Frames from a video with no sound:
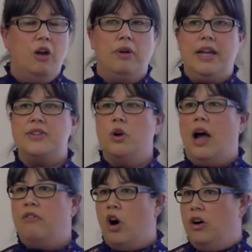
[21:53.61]
right? So
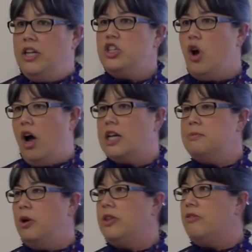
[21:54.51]
I've already talked
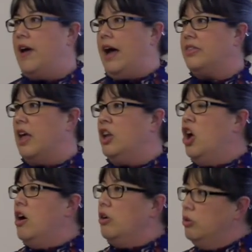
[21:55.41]
about the fact that
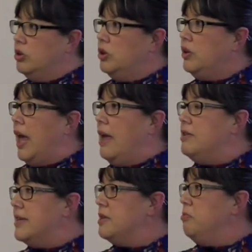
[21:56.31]
Ulnug
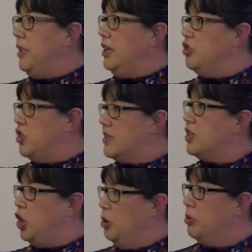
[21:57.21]
doesn't mean just
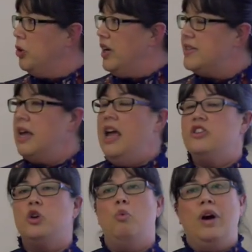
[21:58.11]
humanoids.
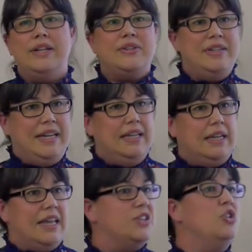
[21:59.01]
So what is
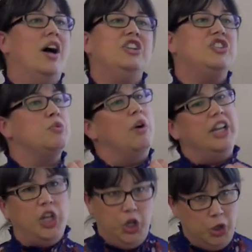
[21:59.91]
needed is not just
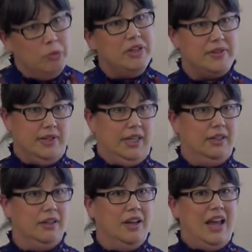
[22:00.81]
what humans need.
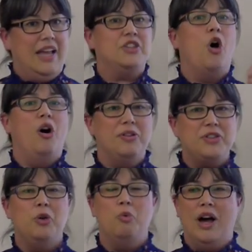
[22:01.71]
It's
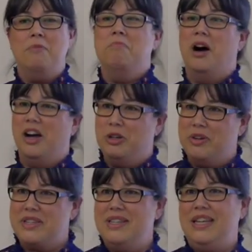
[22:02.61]
also what Maduas